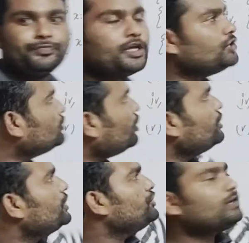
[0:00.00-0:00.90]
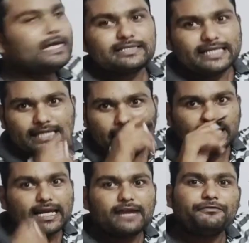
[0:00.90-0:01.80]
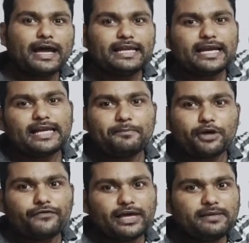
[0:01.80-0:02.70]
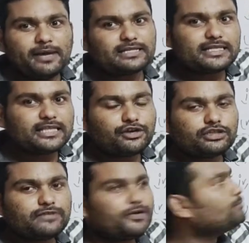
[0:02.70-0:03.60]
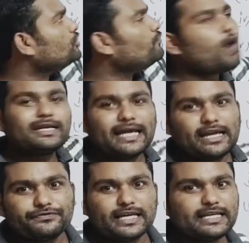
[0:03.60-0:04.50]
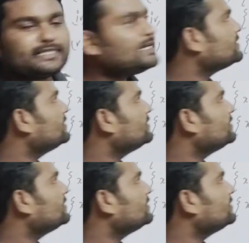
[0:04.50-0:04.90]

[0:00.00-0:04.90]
So you can see that there are finite number of elements in the roster form. So what kind of set is it?